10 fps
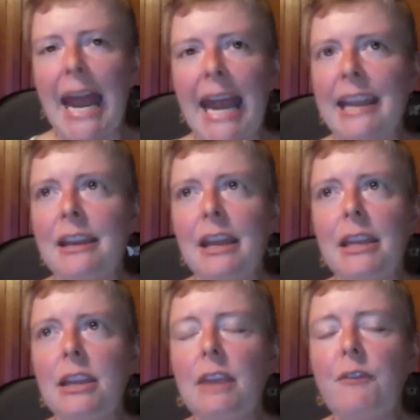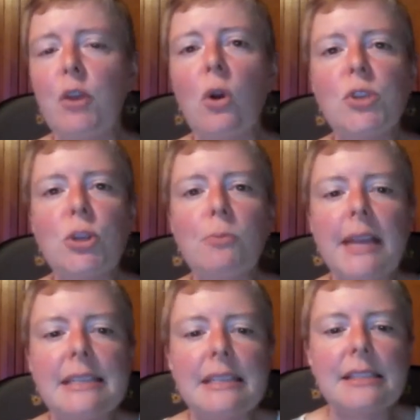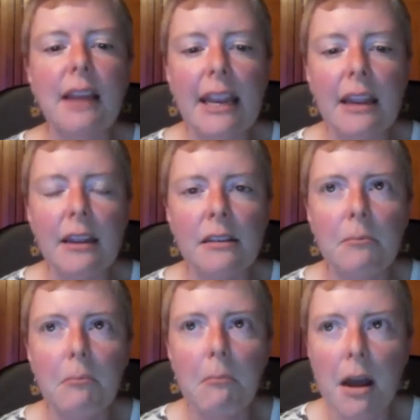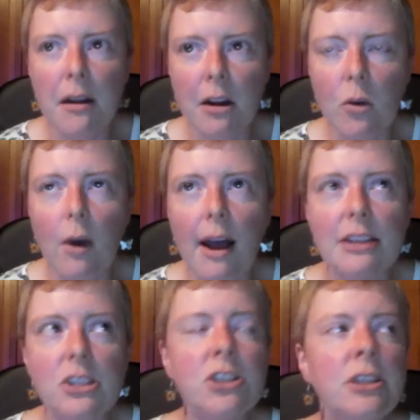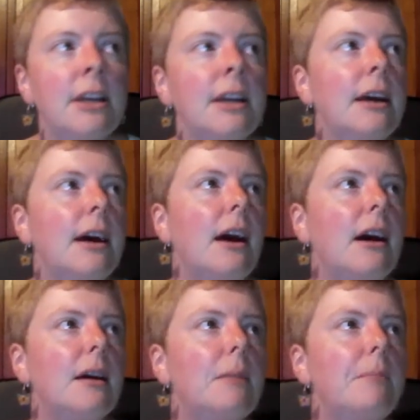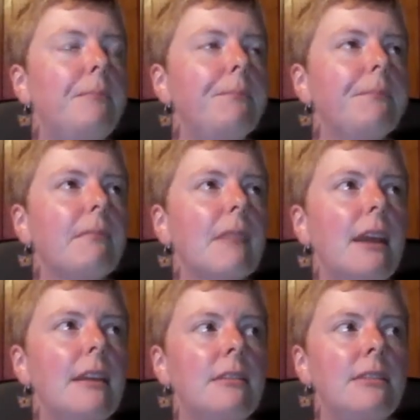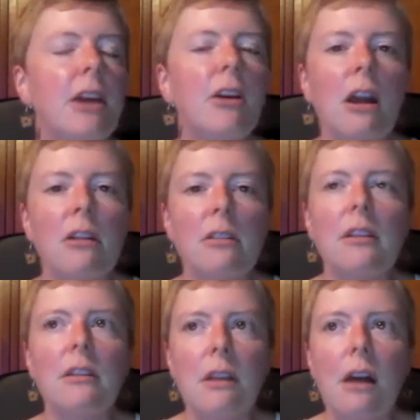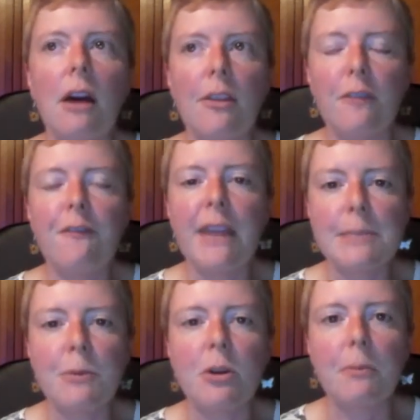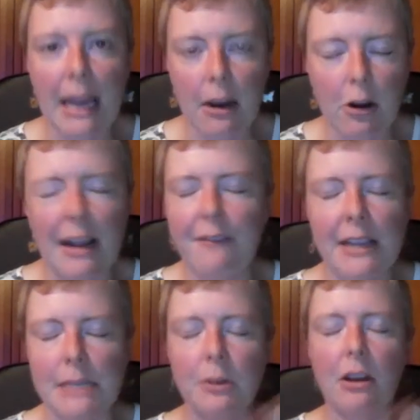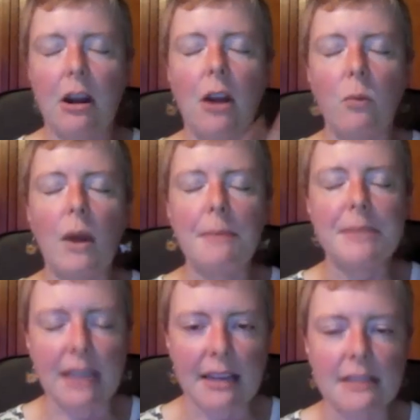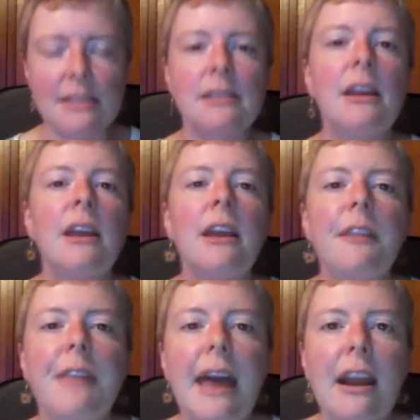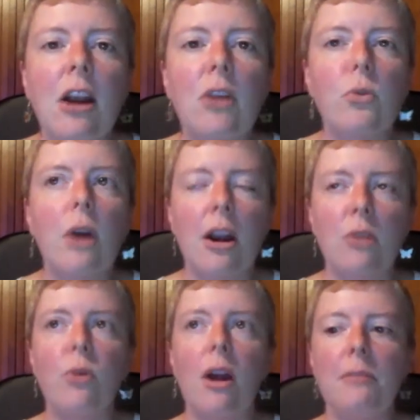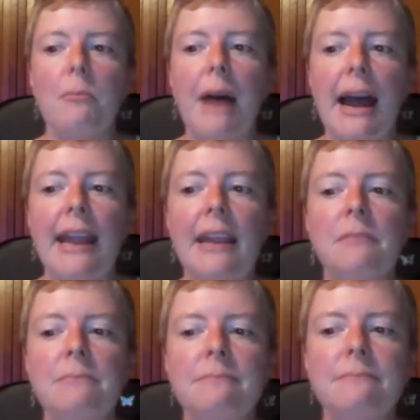and if you go to places like Monarch Watch, um, there are other Facebook or not Facebook, there are websites that are are run by